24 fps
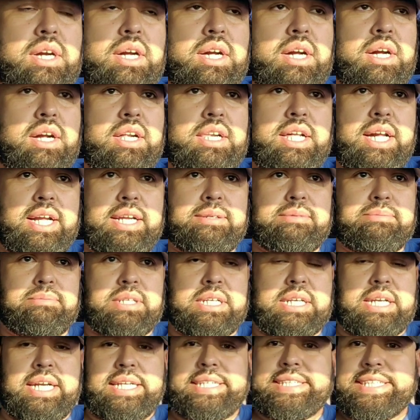uh, like
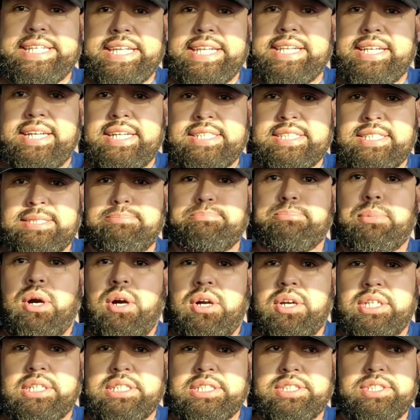cantinas,
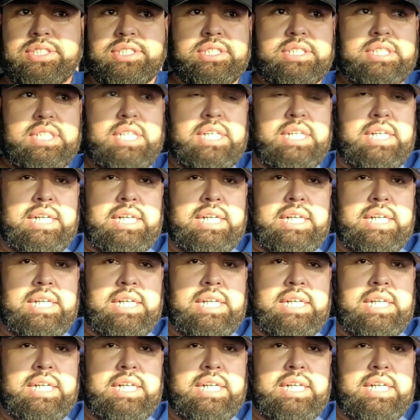bars,